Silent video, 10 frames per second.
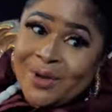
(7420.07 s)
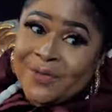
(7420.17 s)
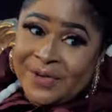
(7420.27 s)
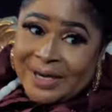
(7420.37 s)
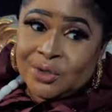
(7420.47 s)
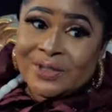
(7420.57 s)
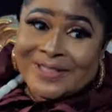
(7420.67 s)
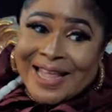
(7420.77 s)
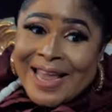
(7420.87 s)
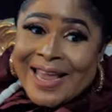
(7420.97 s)
your friend to
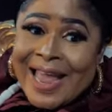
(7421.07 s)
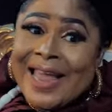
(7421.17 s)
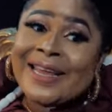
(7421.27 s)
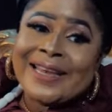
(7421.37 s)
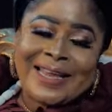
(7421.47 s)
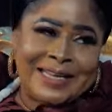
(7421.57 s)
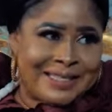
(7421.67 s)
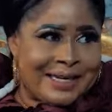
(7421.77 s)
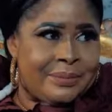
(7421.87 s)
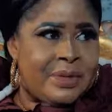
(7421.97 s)
stay here in the
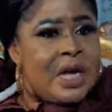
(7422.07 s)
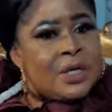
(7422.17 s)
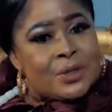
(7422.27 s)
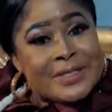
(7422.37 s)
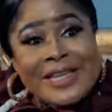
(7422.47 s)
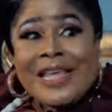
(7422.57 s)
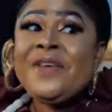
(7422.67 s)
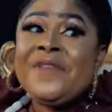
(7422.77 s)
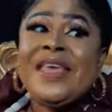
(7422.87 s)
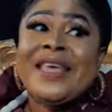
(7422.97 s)
interim to see
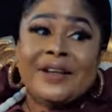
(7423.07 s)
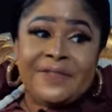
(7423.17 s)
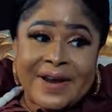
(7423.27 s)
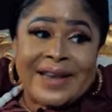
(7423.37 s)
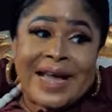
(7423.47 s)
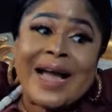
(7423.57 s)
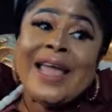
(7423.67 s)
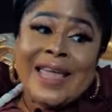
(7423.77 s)
if he can find her